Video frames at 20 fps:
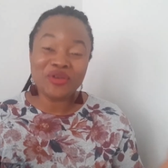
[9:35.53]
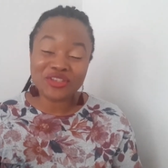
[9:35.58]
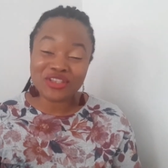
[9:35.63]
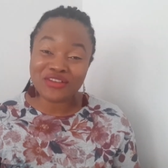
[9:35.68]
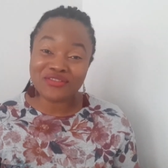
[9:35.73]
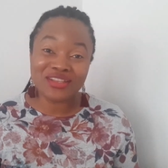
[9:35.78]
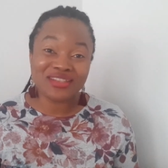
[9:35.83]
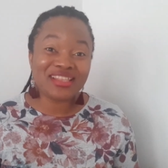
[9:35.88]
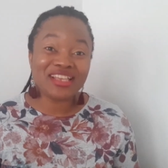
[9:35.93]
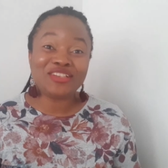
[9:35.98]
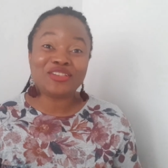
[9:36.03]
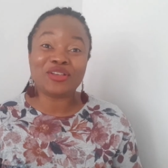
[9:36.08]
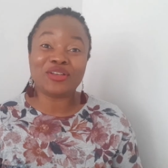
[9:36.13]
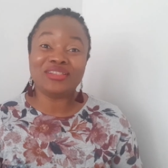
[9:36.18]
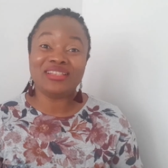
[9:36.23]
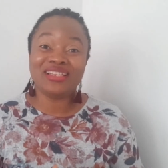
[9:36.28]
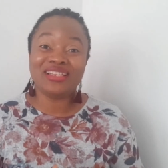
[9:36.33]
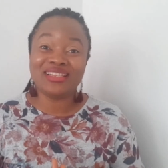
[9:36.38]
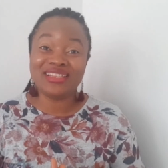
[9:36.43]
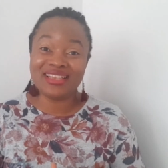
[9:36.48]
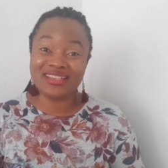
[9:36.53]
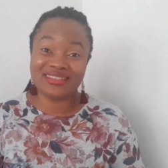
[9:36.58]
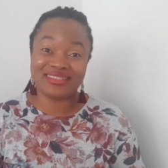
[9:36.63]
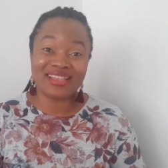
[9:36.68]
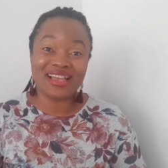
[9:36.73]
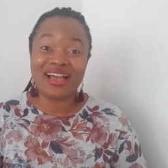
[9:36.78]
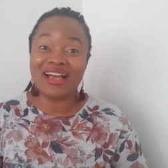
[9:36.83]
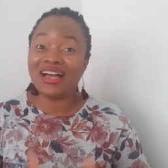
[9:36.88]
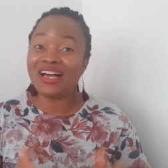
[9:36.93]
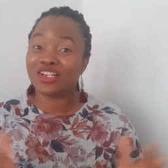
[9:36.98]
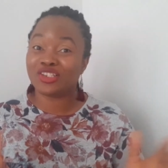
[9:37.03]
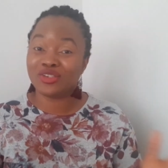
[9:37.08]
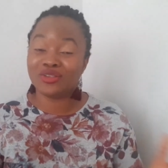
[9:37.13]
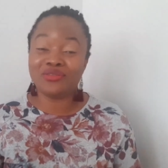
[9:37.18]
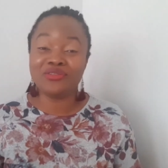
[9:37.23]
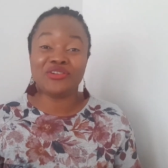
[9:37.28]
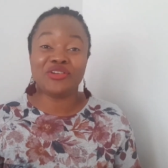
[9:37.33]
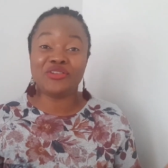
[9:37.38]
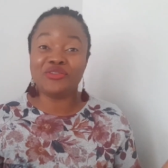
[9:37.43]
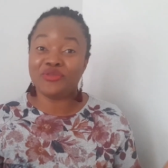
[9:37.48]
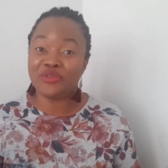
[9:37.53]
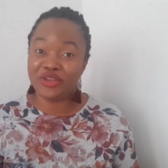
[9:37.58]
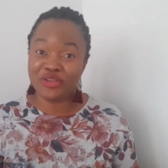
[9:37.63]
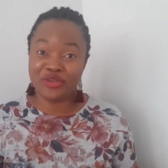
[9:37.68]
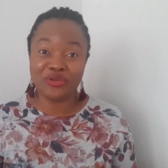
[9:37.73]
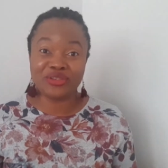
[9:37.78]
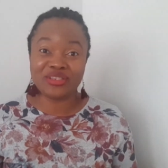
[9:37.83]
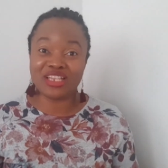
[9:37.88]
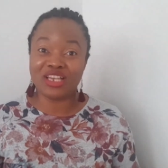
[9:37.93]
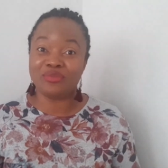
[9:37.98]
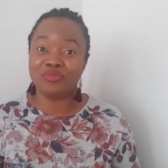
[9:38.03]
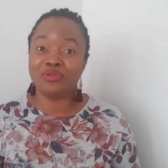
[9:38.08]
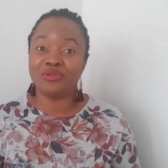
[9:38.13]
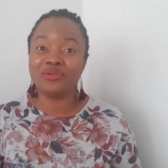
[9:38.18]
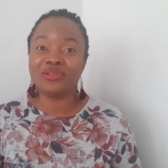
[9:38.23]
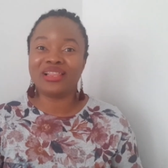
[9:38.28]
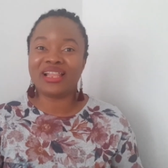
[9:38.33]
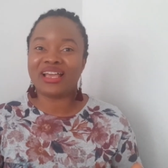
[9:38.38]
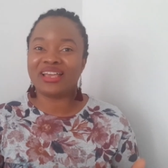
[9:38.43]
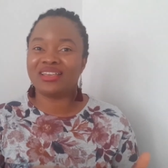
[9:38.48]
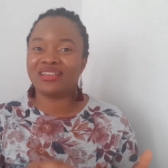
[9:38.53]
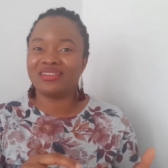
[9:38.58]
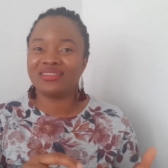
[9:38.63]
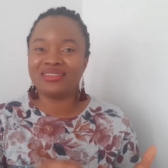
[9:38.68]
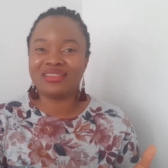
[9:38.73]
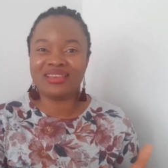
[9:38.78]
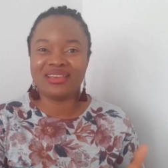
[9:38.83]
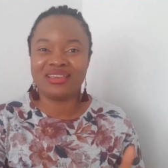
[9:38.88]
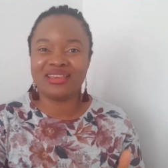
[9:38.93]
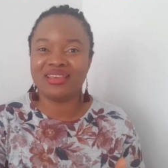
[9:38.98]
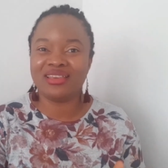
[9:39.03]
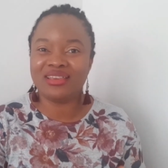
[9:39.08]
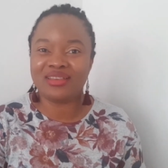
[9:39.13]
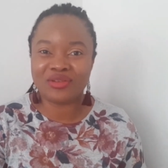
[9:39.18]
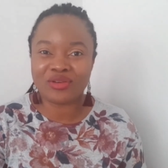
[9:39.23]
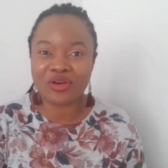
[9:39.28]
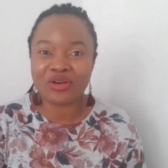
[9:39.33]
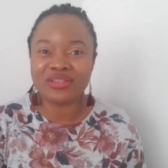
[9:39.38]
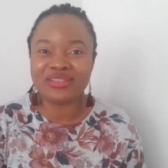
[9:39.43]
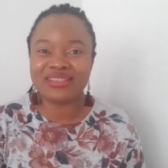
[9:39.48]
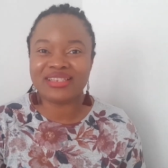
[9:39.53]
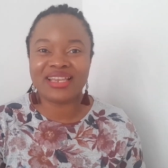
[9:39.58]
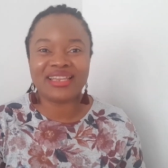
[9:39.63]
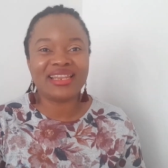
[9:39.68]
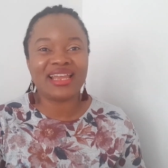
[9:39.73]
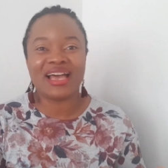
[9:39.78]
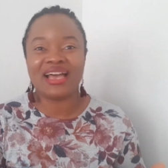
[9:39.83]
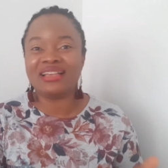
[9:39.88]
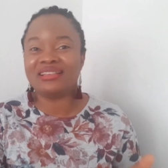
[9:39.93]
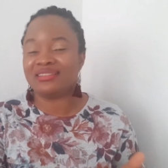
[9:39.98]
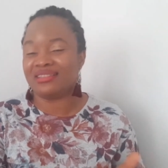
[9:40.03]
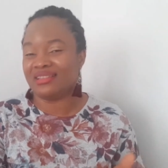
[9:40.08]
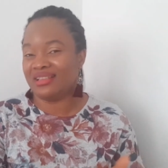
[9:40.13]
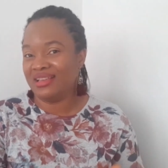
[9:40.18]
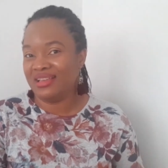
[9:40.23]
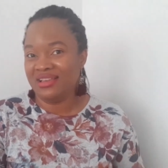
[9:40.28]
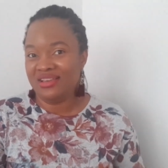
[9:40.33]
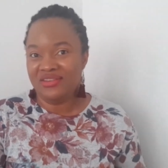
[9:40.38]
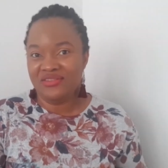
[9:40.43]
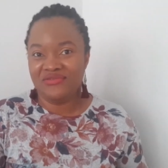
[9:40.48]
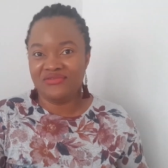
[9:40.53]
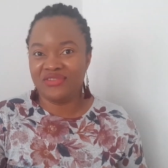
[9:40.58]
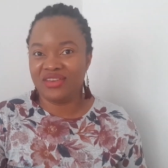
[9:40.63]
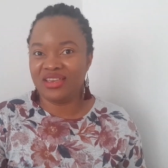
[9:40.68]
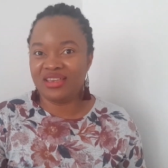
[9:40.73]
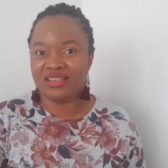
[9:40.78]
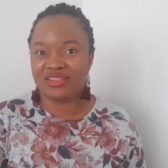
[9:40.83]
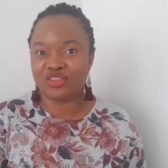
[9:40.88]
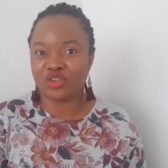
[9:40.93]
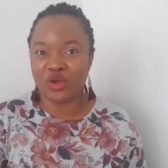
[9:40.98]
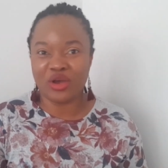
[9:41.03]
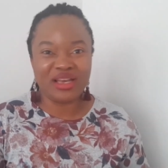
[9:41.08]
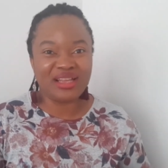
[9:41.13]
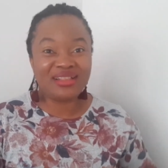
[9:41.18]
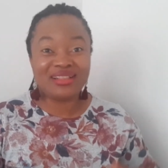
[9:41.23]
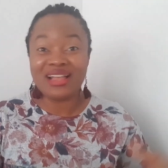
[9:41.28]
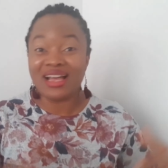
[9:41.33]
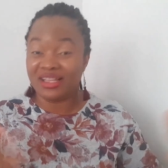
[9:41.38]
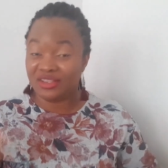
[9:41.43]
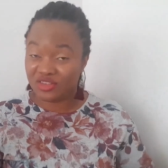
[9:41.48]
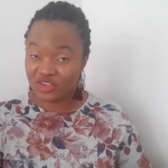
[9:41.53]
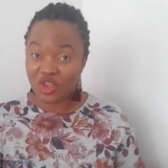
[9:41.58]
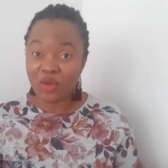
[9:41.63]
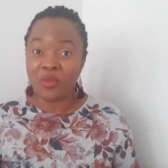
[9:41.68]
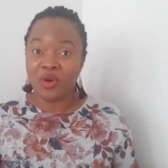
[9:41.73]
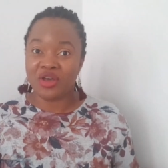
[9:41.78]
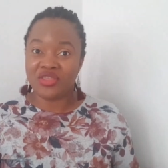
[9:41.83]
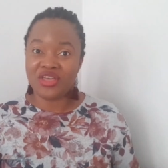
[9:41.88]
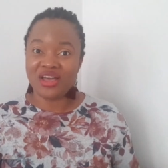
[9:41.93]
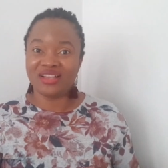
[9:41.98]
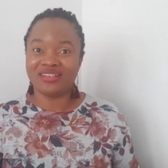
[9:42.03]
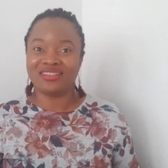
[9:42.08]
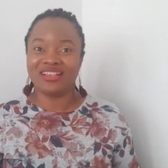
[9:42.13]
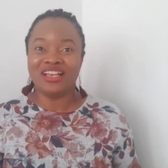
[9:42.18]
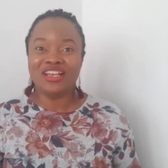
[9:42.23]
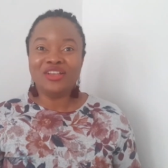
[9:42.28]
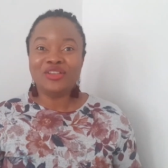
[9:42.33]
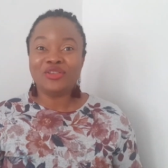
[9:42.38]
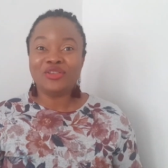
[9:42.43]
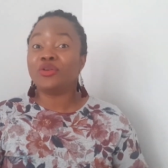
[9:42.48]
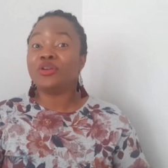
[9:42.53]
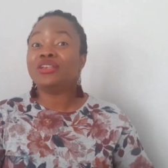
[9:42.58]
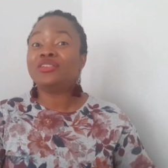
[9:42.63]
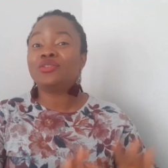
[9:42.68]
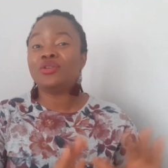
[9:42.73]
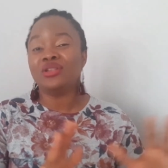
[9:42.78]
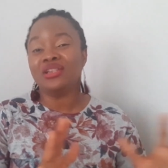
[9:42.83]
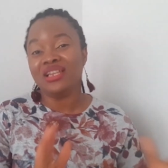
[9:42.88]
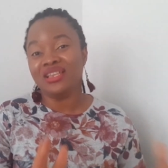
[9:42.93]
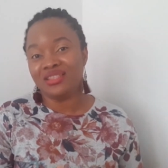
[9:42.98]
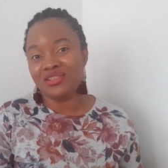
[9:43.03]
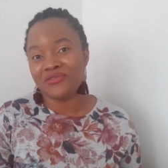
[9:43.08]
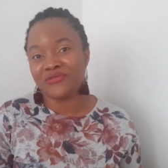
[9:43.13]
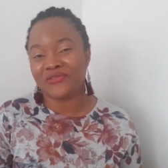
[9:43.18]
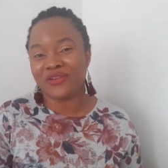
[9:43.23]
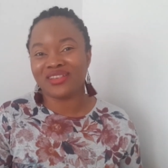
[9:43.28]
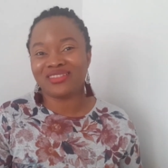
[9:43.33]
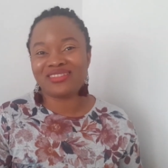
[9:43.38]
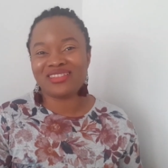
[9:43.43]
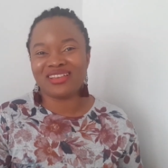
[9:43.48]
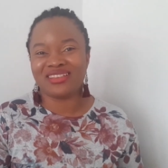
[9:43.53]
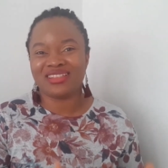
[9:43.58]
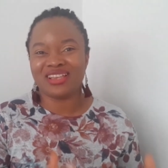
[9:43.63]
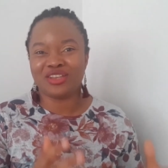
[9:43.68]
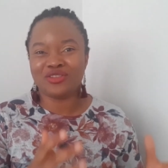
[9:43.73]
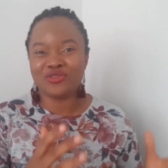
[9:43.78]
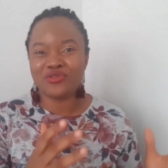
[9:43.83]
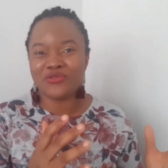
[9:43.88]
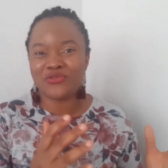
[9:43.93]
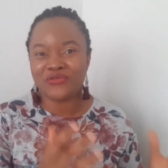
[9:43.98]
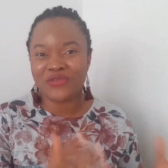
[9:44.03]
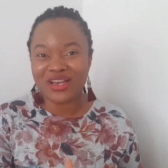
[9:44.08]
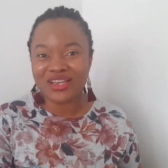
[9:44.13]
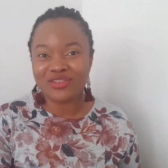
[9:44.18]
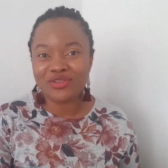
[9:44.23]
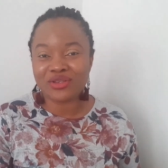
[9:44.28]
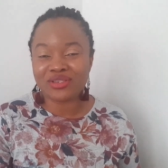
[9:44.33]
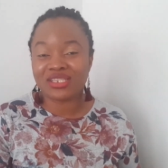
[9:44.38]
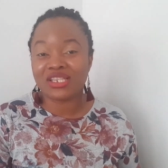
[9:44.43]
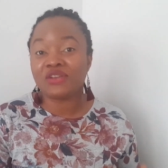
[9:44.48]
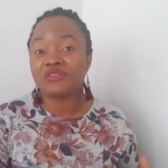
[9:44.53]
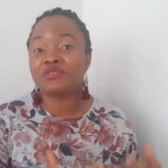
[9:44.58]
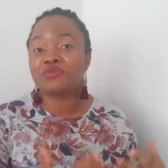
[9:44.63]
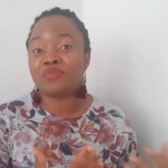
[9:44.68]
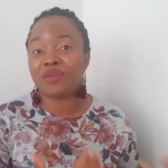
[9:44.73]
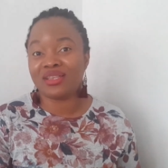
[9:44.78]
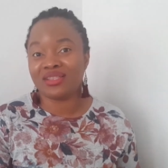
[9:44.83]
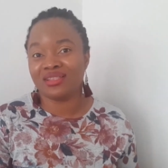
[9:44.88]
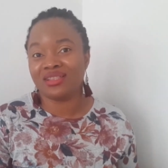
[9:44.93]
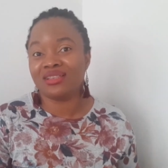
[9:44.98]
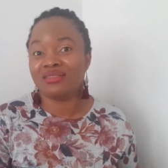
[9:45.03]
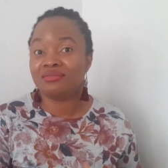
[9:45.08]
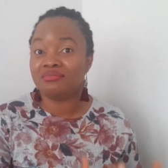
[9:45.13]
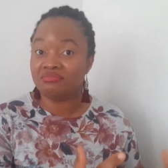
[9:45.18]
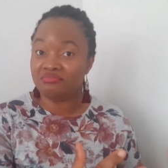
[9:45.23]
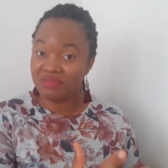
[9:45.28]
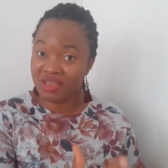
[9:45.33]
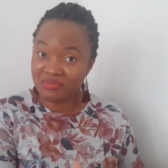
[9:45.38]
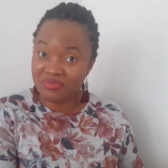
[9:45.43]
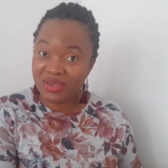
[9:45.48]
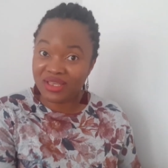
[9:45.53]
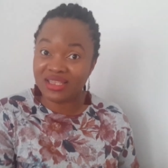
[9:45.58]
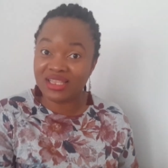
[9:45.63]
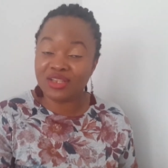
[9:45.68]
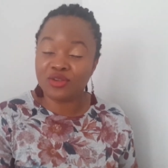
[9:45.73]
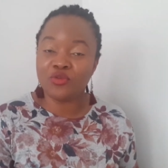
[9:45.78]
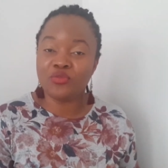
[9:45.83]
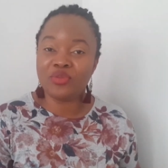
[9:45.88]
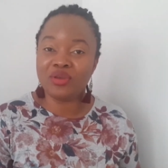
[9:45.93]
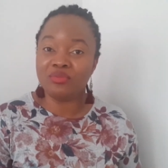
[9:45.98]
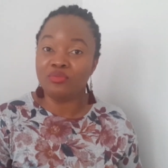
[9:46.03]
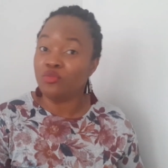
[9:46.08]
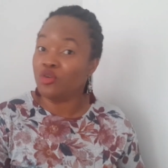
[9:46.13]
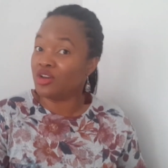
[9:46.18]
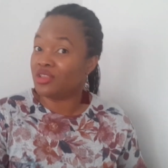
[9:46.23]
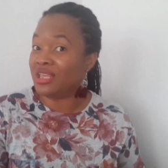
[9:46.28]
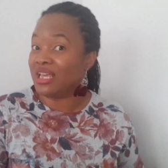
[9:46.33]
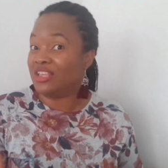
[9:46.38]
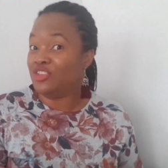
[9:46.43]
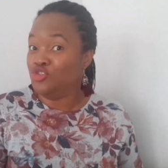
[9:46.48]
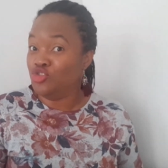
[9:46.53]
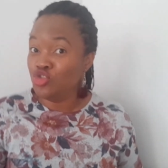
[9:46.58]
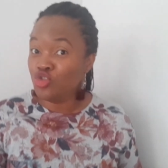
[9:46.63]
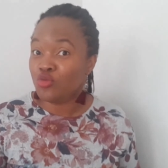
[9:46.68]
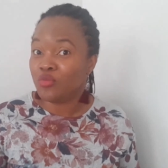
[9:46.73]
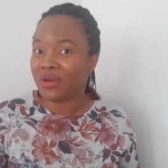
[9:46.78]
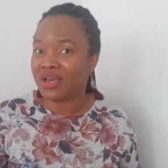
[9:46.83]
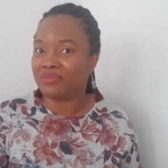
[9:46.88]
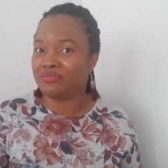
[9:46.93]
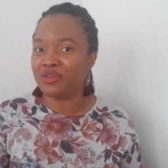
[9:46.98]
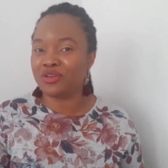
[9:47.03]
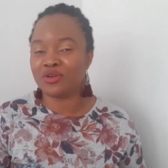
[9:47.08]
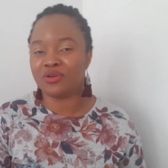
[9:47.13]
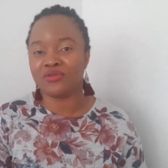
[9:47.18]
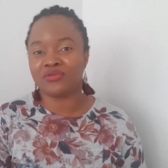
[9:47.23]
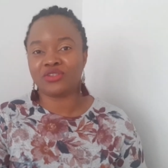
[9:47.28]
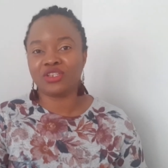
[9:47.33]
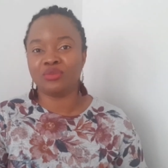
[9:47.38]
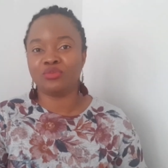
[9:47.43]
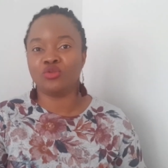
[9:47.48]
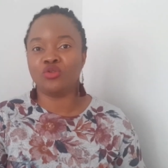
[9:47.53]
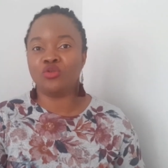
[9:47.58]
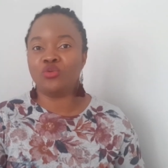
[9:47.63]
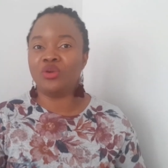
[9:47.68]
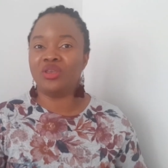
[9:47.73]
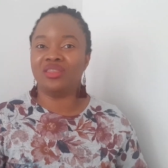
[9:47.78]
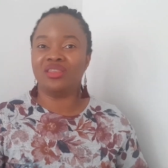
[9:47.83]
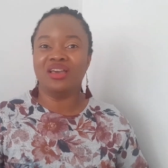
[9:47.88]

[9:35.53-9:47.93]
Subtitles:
of the things on the list are actually reusable, like the containers, the soil, and some others. So it's only in the first year that you find yourself spending maybe a little bit more than you might be comfortable with.